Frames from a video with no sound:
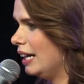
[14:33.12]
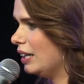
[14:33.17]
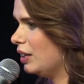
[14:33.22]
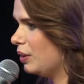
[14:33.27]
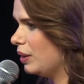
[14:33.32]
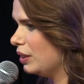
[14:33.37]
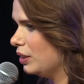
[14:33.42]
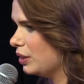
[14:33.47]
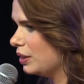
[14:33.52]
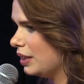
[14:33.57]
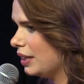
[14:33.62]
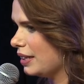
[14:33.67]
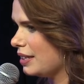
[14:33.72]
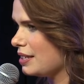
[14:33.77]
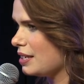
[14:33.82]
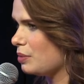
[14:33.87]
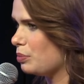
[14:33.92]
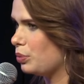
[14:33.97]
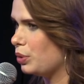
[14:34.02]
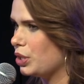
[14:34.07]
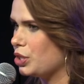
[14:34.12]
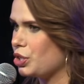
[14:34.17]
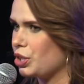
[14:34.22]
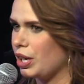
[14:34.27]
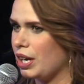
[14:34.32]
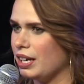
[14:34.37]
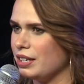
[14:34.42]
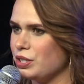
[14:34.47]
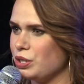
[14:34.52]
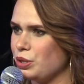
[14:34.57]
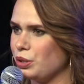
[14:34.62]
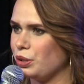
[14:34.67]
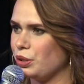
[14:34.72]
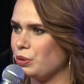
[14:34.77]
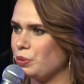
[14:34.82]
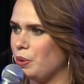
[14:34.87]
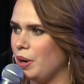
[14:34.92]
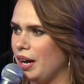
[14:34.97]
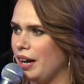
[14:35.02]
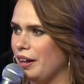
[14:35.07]
I know I look like some rich guy's
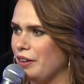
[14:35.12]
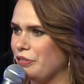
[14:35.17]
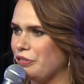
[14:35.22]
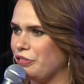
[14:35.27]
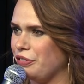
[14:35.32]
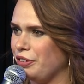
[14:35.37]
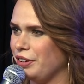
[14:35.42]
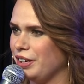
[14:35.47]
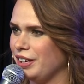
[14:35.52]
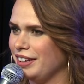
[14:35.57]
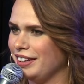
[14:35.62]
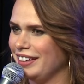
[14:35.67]
third wife.